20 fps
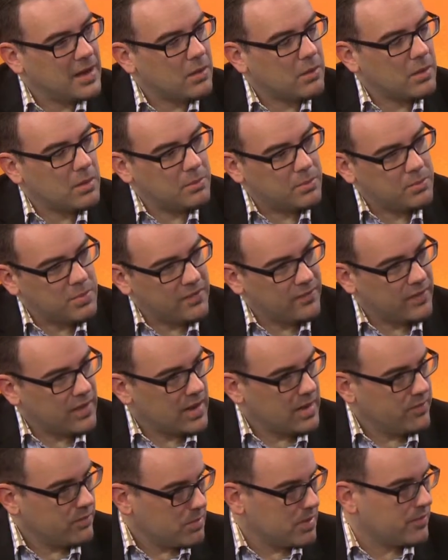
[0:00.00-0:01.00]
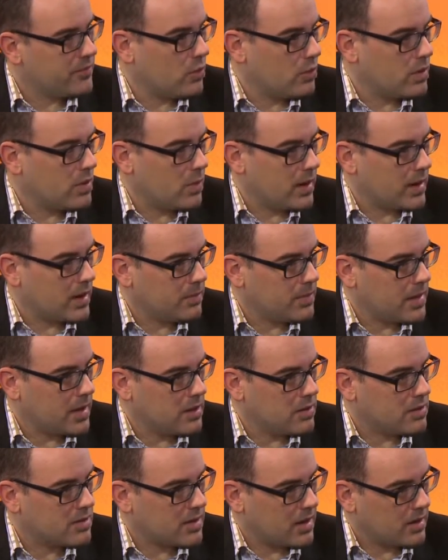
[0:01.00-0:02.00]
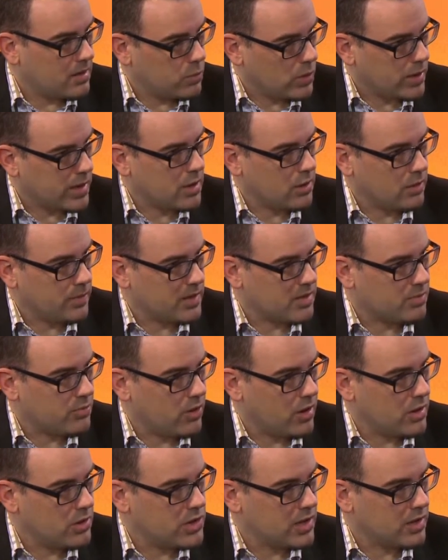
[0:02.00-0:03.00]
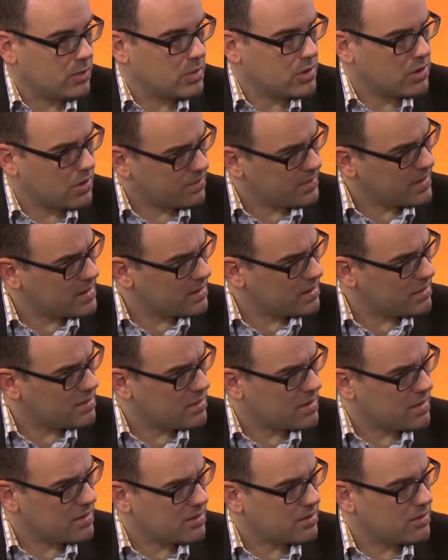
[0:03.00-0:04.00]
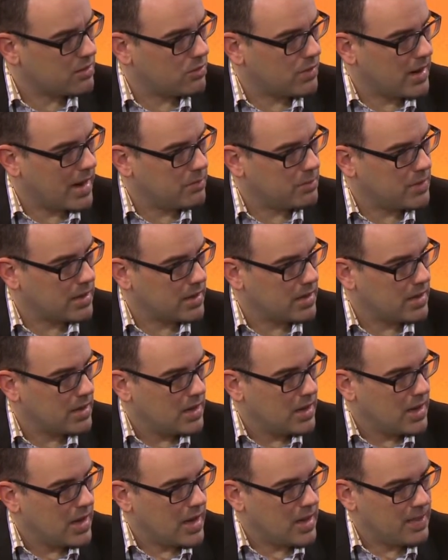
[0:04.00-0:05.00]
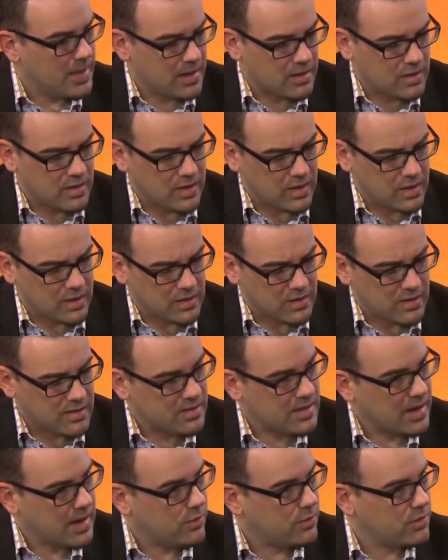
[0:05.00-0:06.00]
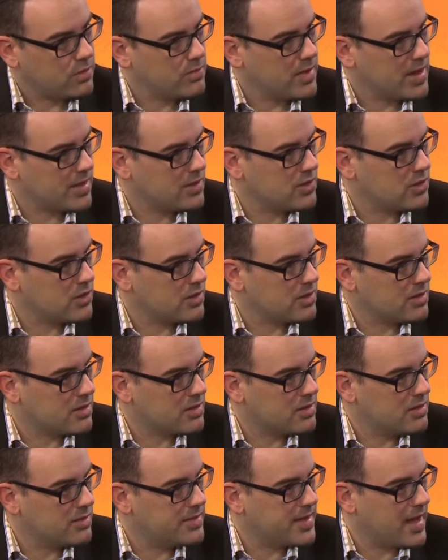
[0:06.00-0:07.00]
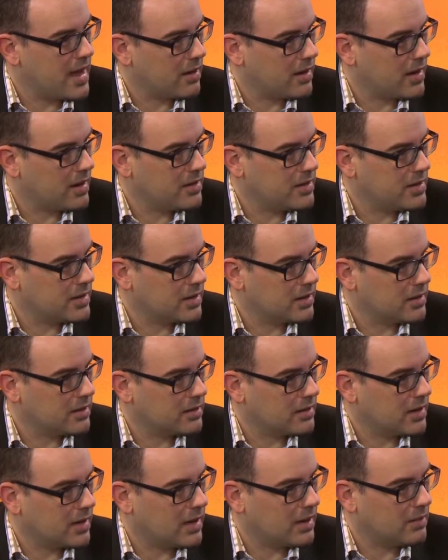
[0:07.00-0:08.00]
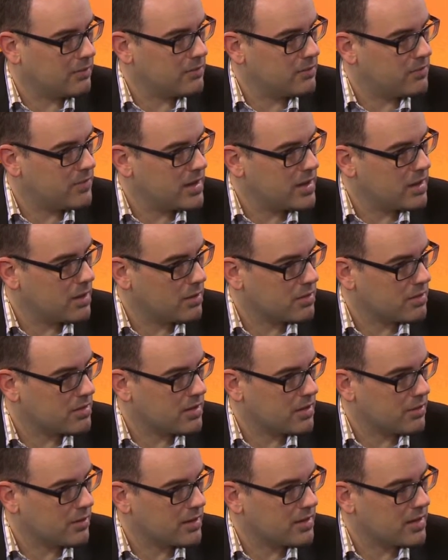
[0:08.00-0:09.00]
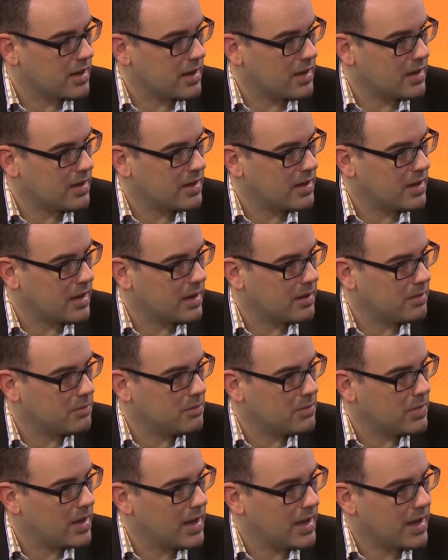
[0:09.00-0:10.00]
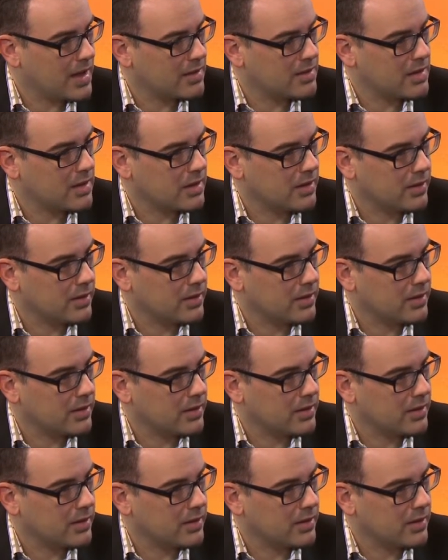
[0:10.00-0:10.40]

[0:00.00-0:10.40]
Now, even before you went up there, you started working on this project, which I think is still happening, and that's the Sacred Messages Down Under video series. Yes. How's that